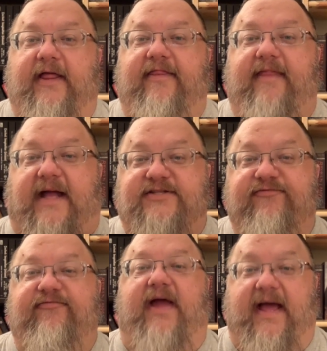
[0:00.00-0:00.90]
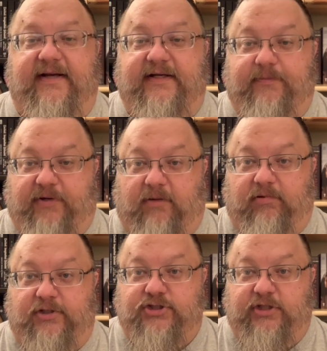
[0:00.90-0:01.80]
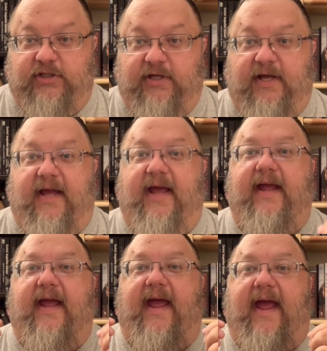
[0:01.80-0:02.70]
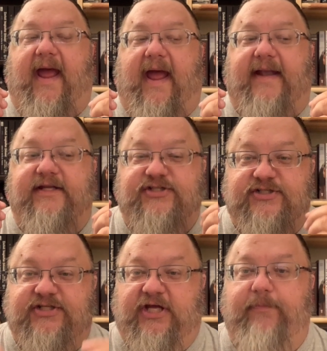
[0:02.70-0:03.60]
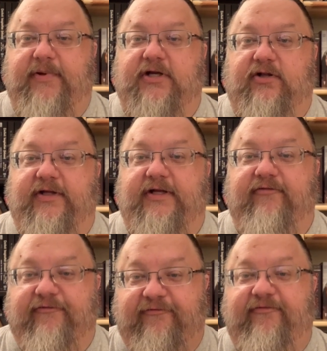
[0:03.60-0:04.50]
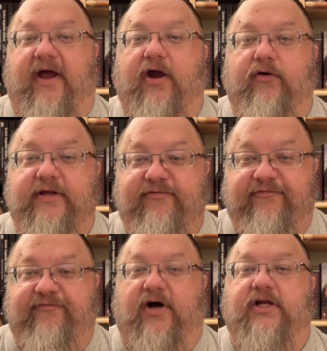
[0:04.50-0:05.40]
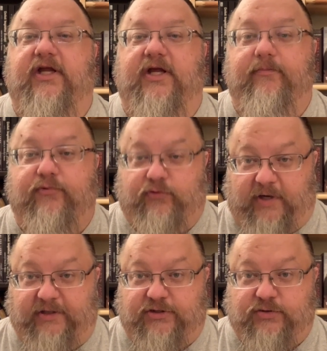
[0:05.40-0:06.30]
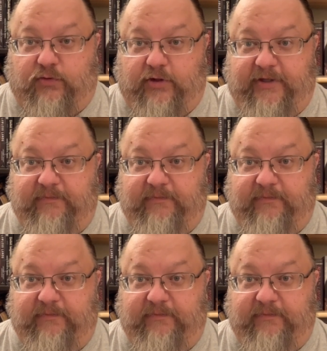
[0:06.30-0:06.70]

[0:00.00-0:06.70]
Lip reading: That's Vanity publishing. And it's typically very fucking predatory.